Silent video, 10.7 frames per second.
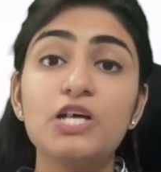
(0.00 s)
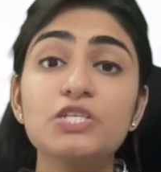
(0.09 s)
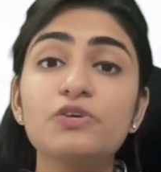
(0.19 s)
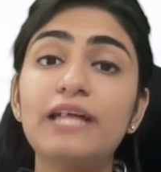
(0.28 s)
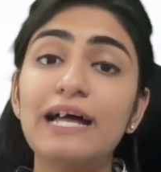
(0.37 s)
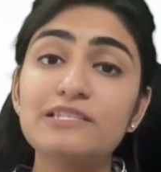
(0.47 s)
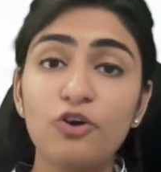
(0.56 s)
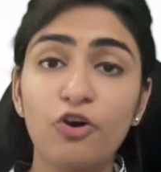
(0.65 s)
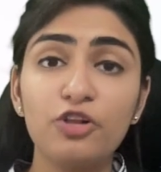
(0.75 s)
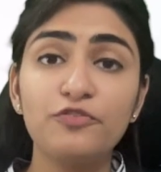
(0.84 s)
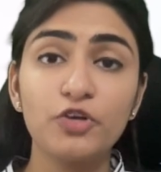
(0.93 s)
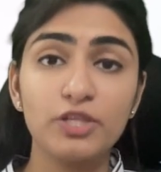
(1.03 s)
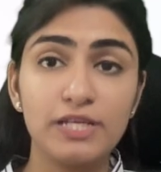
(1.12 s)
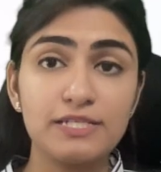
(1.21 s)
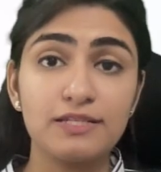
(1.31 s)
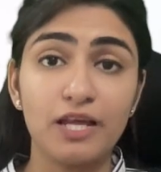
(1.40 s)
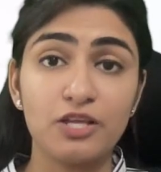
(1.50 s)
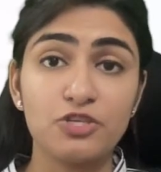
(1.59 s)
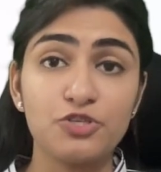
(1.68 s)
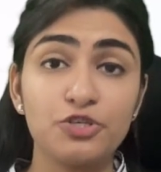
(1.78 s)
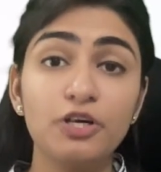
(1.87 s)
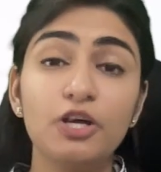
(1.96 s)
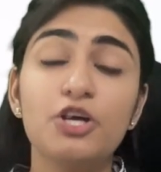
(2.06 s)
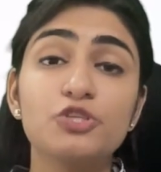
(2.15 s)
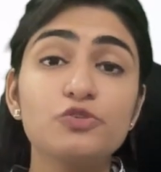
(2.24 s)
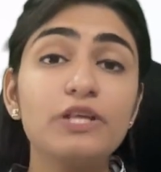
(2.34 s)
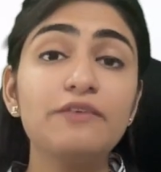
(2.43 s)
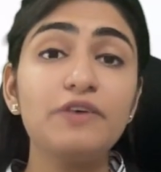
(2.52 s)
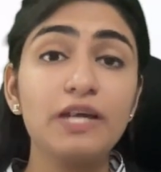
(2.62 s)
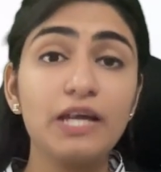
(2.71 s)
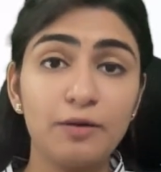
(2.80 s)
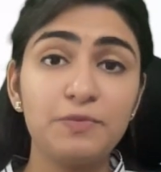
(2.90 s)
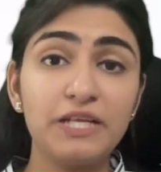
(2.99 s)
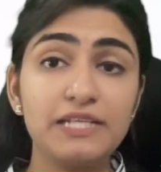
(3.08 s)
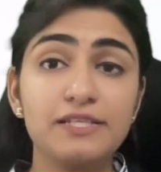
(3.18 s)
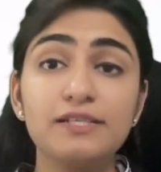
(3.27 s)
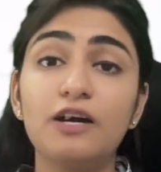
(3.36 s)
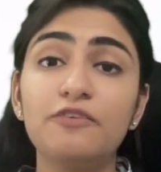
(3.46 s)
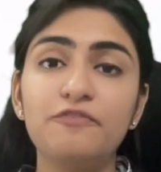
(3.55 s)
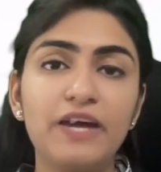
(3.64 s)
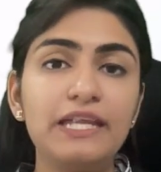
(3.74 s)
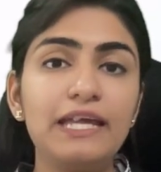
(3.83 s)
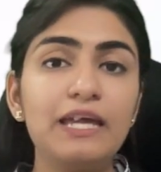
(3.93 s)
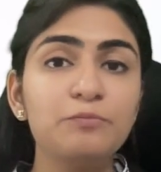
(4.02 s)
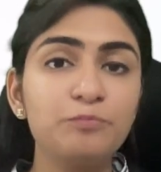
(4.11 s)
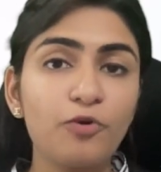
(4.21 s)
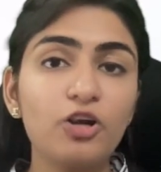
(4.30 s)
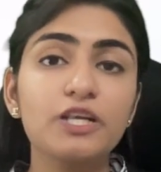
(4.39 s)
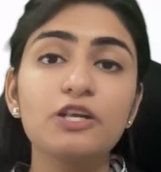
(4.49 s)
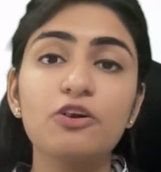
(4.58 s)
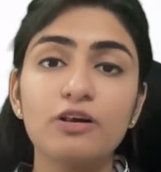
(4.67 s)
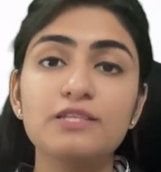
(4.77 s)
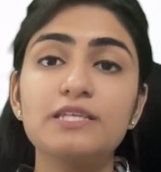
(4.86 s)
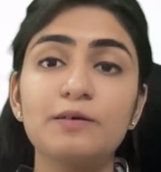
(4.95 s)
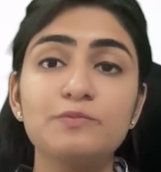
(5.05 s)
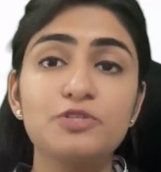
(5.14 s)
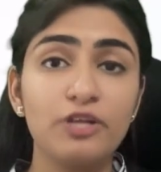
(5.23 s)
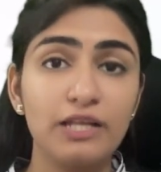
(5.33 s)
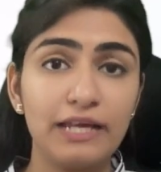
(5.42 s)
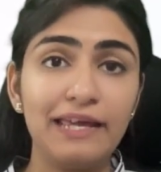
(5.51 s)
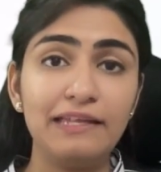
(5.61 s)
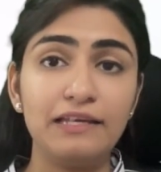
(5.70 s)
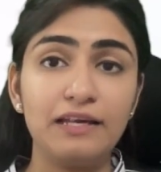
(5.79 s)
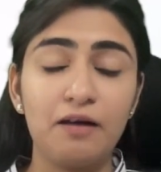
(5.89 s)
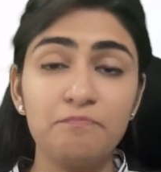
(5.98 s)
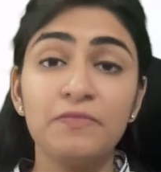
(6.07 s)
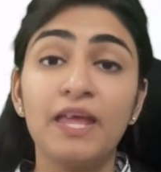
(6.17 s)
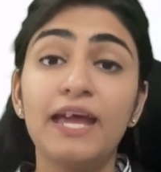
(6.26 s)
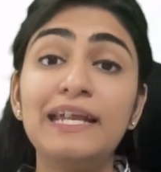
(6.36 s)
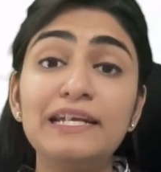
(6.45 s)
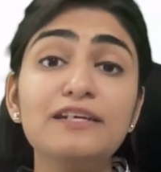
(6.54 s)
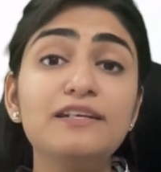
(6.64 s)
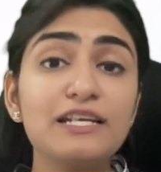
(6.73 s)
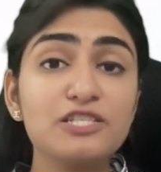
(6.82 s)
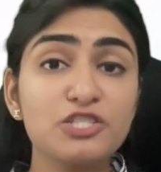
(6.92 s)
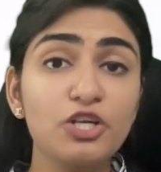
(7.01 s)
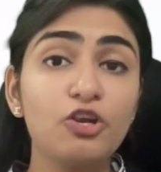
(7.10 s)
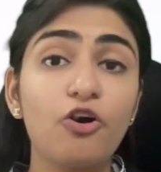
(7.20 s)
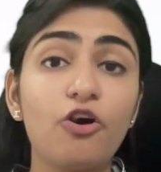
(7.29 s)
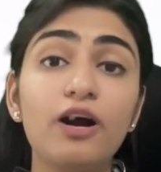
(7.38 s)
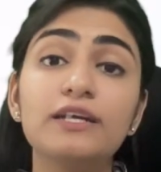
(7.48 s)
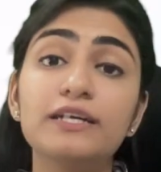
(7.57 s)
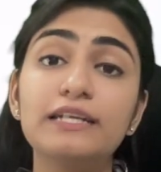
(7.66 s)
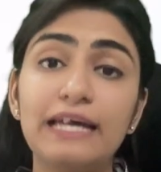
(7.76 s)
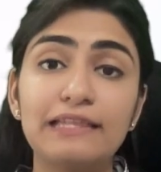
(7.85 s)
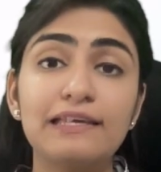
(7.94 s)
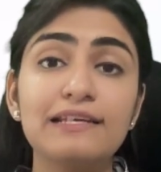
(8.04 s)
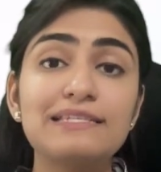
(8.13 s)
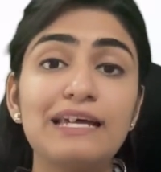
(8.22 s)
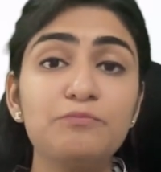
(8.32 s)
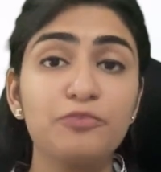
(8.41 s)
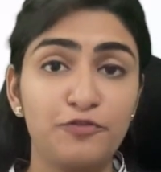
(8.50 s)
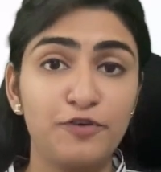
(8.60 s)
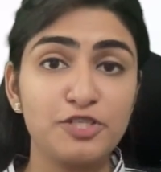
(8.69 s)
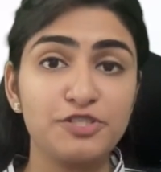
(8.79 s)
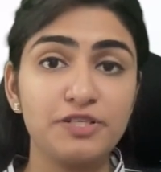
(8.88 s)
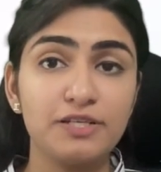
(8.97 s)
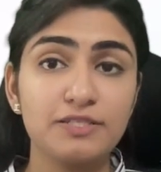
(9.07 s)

So that's all for this lecture. Today we completed a very important conceptual area, international law under ethics and professional.